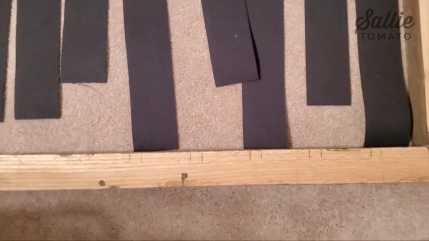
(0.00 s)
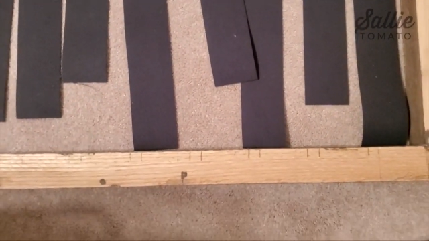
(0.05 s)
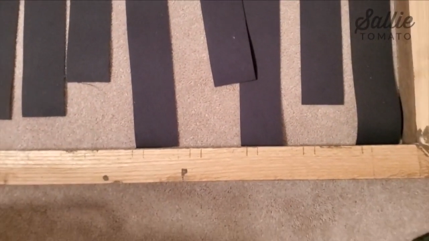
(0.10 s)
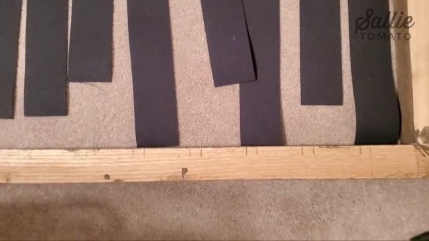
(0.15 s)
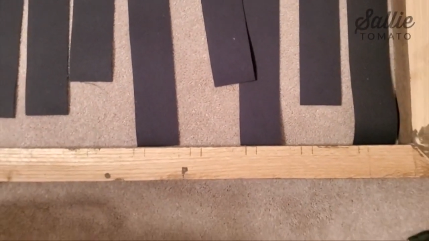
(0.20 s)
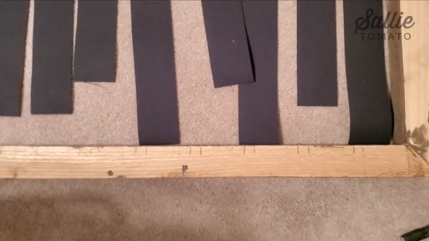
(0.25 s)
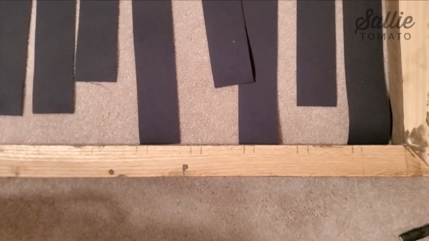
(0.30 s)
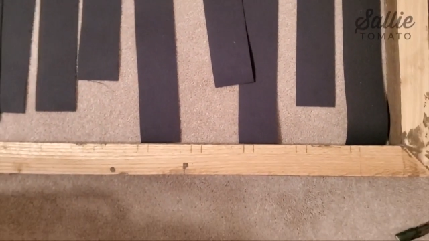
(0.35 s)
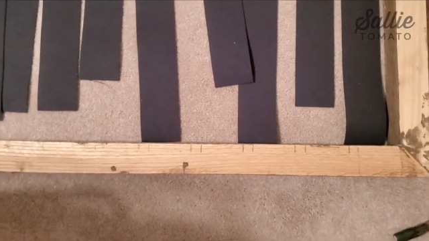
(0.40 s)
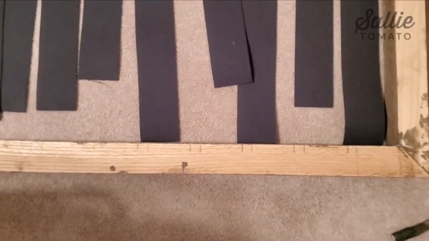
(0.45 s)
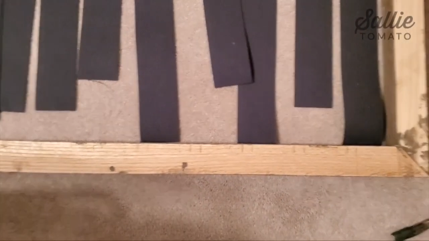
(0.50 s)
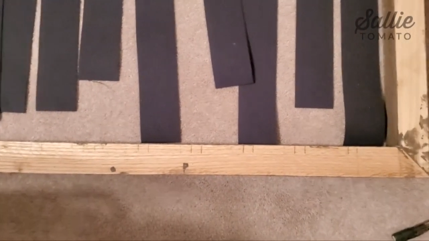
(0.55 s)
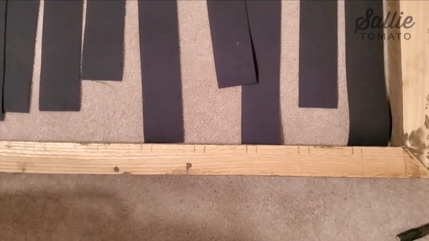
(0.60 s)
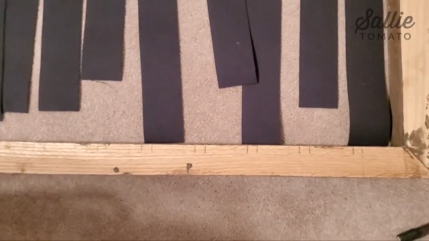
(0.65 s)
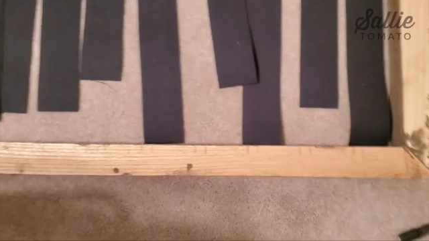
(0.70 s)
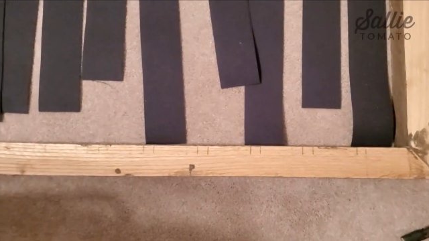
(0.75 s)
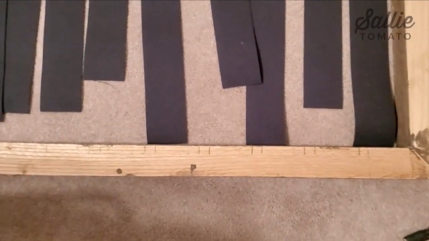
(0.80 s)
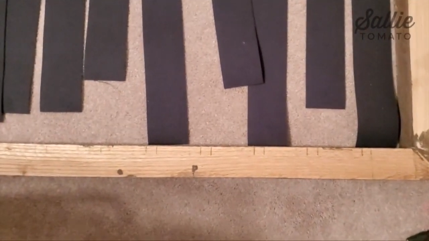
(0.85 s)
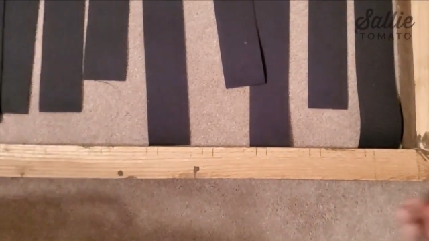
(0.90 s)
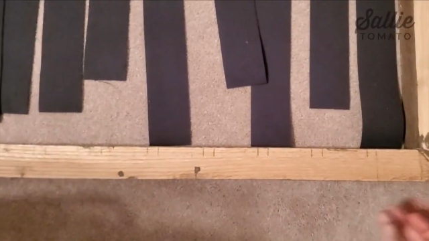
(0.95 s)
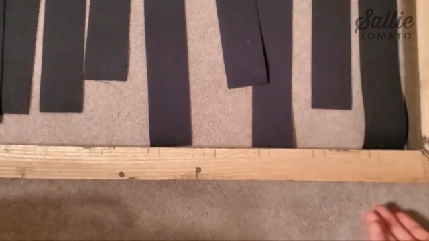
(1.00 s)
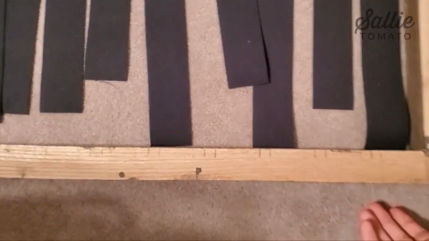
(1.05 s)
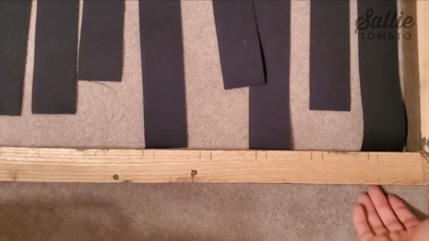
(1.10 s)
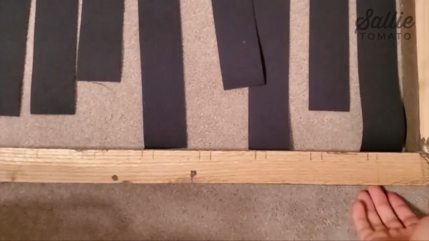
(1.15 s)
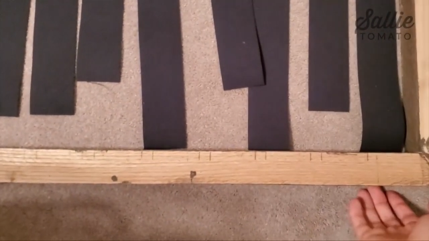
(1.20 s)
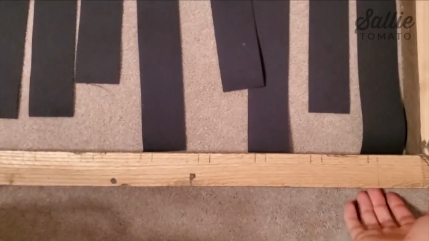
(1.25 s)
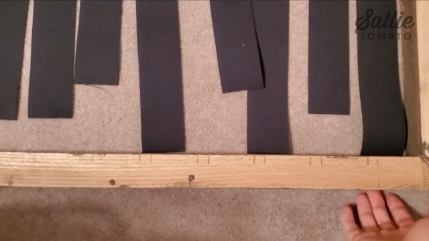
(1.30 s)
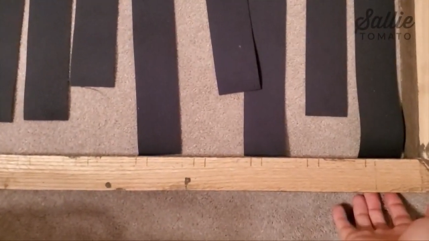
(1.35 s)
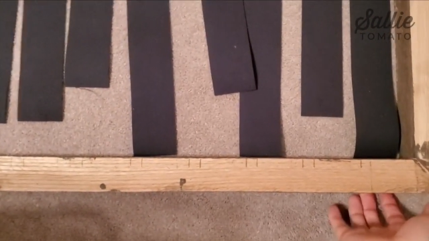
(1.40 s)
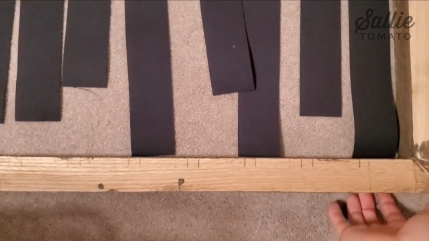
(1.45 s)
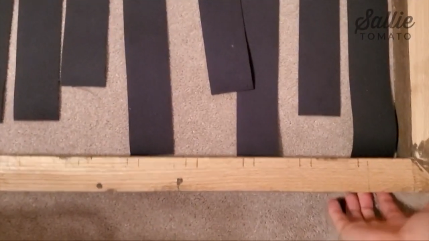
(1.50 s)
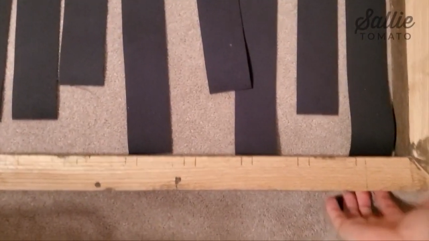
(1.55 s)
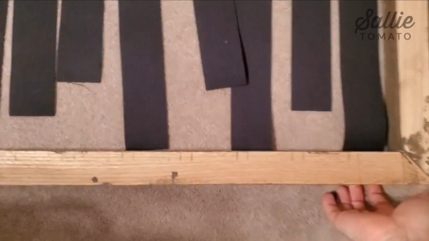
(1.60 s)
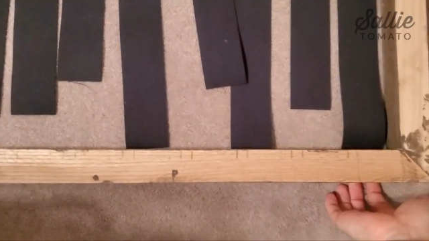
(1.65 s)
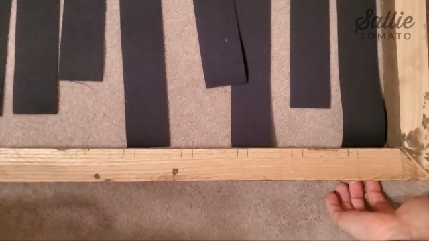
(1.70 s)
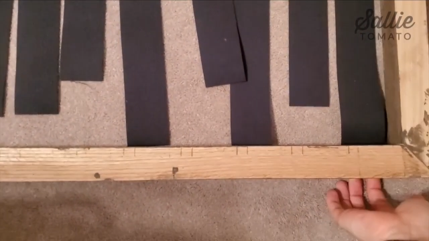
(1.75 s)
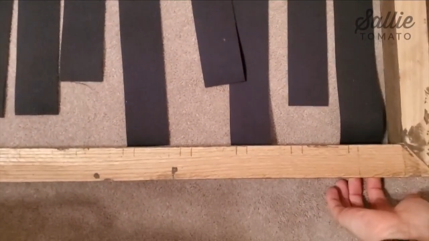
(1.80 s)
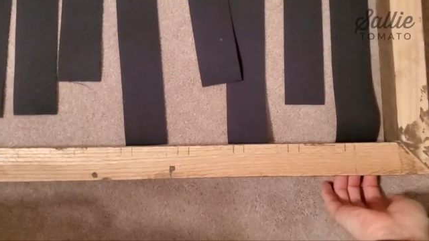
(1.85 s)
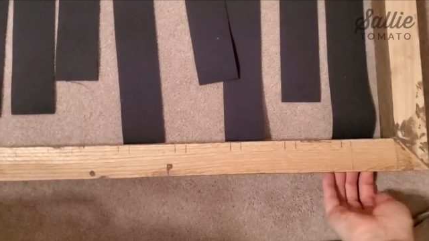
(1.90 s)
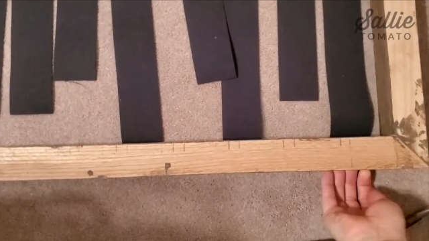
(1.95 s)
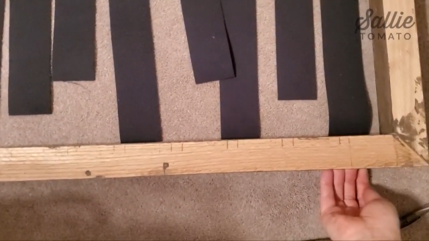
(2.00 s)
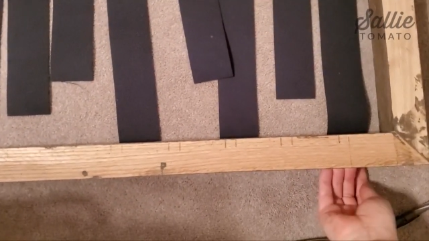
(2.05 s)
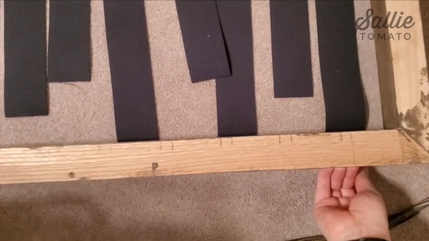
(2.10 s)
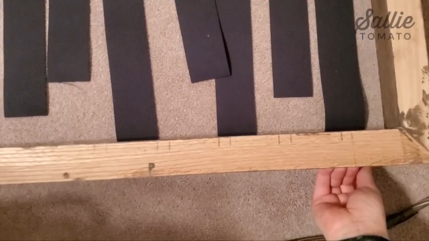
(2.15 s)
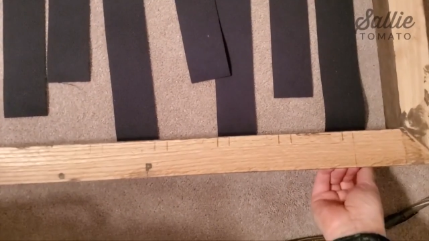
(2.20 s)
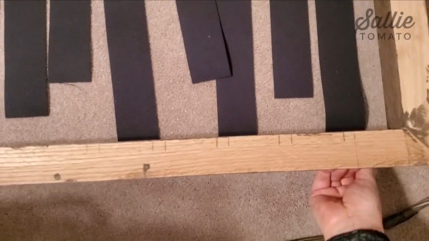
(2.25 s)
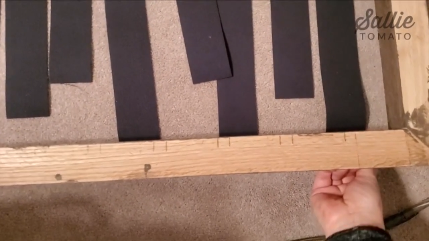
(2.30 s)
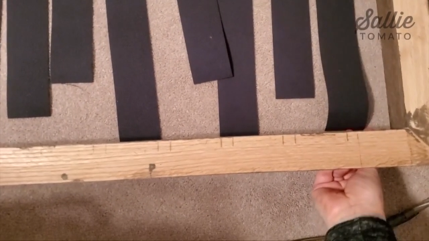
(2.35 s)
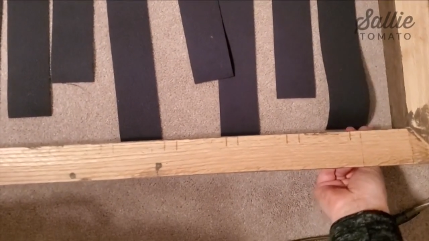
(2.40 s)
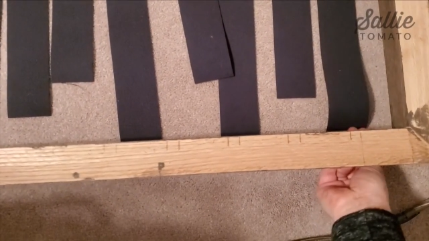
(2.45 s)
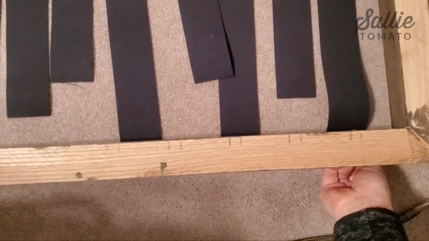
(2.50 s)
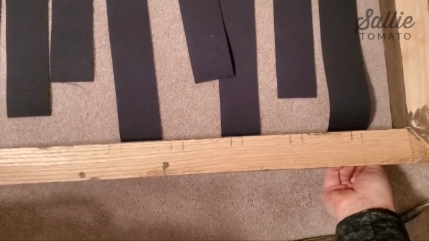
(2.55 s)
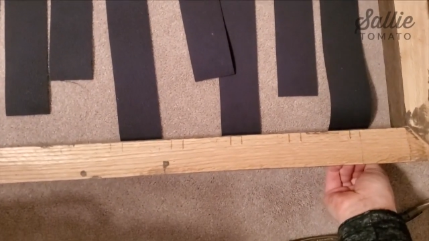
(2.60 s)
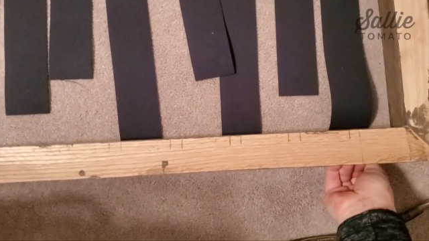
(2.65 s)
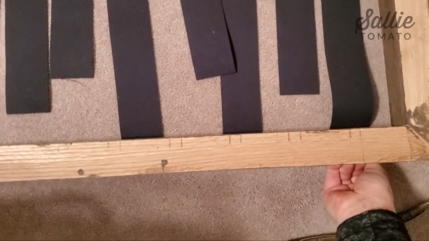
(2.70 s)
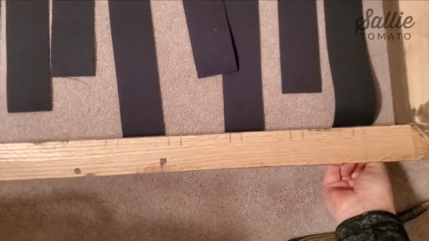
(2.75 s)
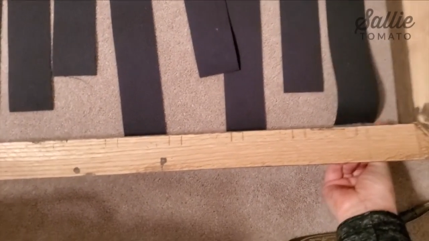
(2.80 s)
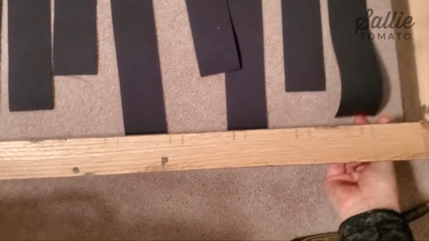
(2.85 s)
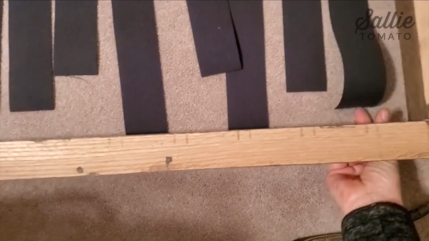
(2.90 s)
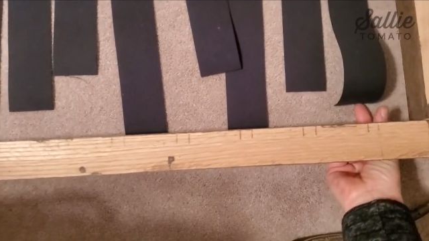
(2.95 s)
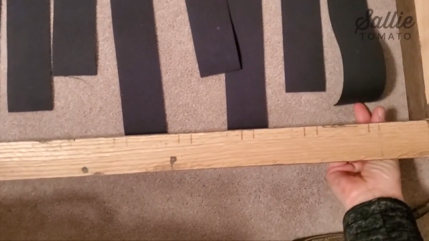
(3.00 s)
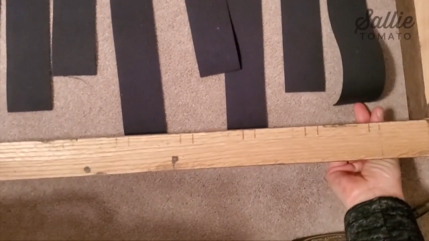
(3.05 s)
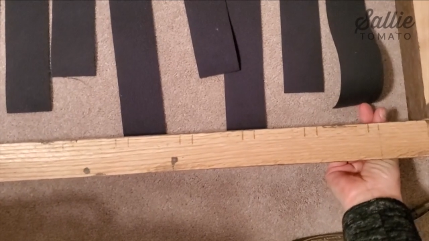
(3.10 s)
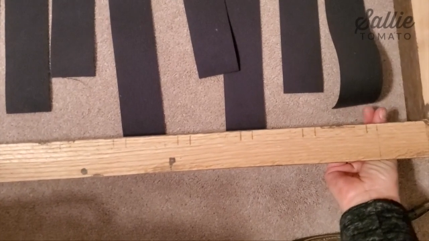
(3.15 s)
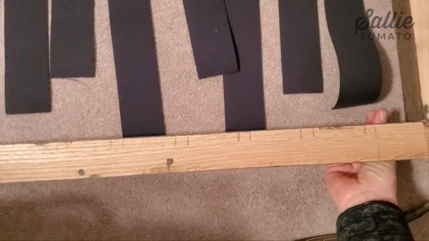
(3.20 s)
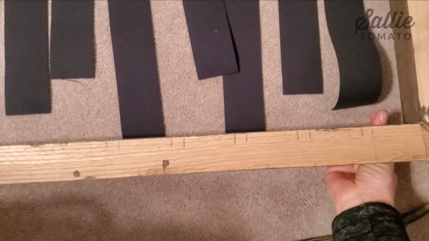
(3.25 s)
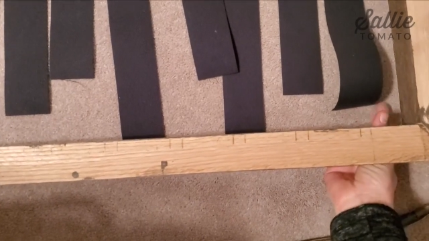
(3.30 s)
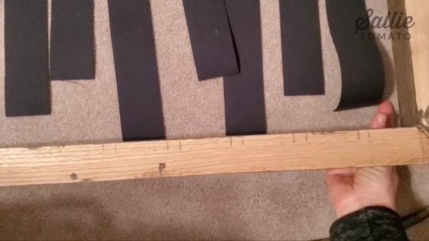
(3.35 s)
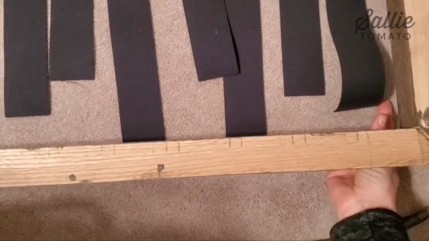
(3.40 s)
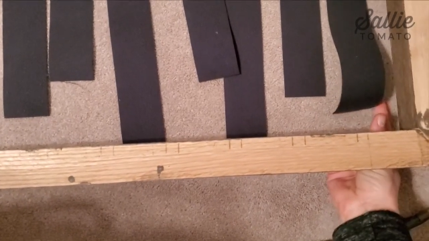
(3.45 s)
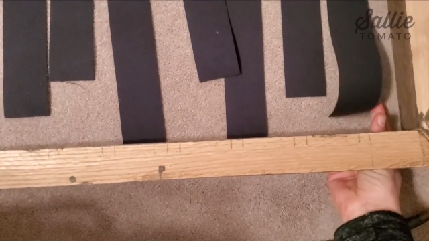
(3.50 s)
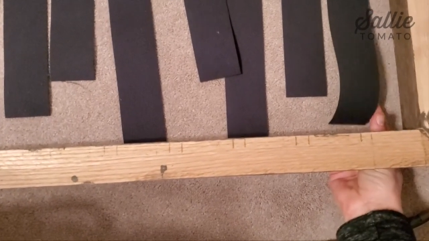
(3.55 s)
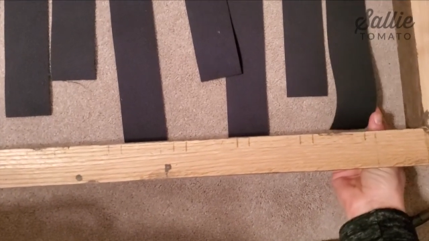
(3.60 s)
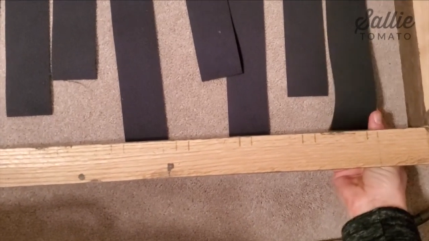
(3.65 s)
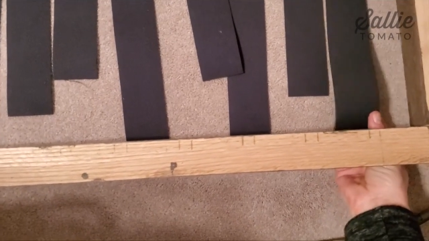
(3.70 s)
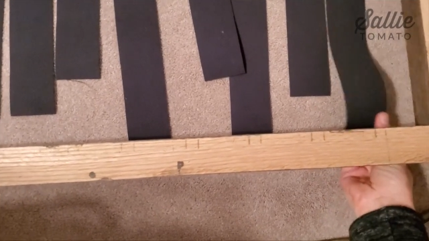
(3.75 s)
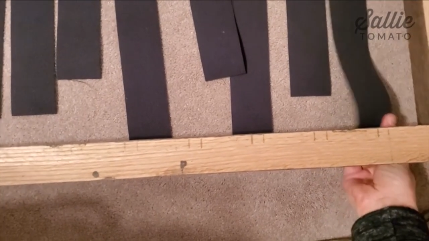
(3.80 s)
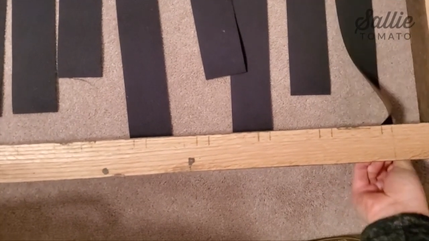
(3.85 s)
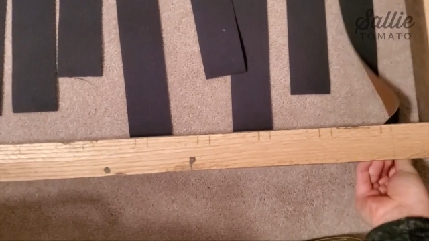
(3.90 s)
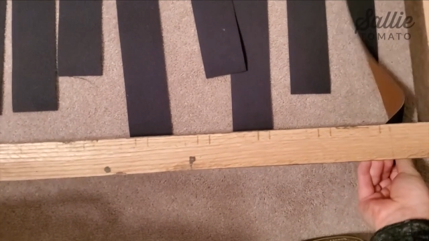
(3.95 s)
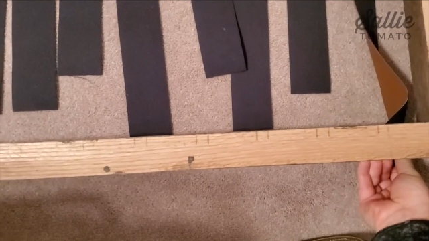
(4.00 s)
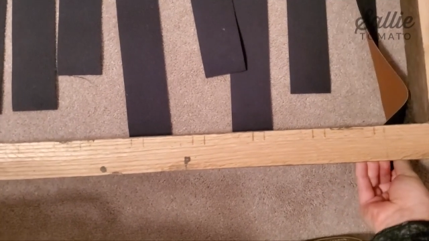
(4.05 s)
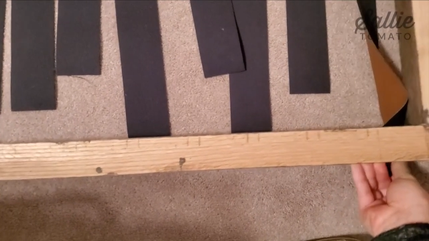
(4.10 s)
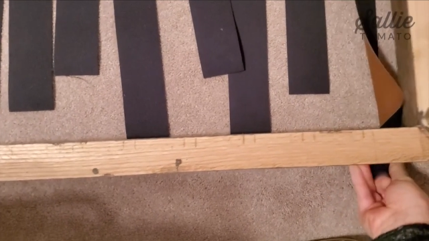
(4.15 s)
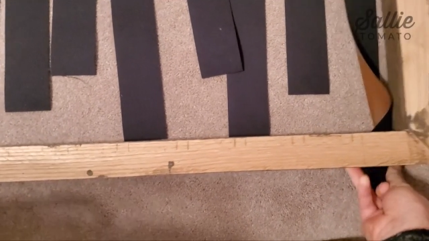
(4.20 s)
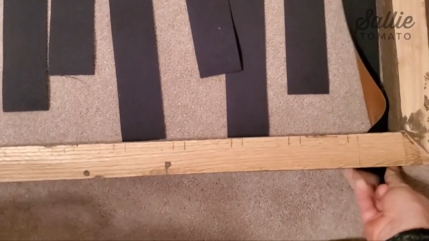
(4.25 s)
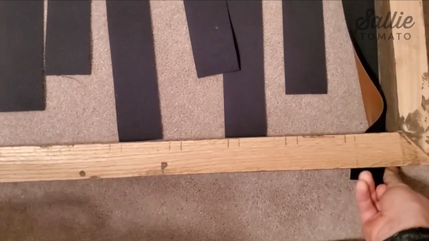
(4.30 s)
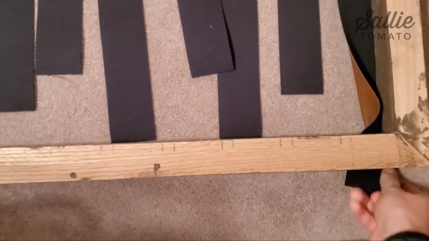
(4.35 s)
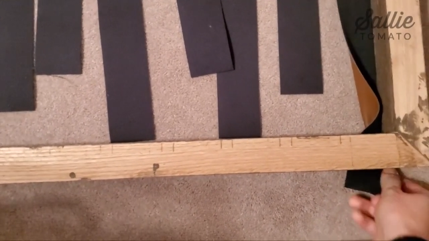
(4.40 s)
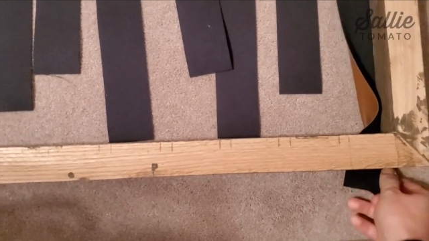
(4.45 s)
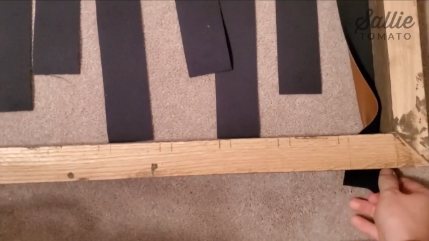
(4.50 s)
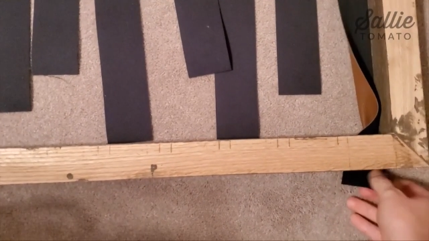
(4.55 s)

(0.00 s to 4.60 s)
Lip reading: [unreadable: no face in view]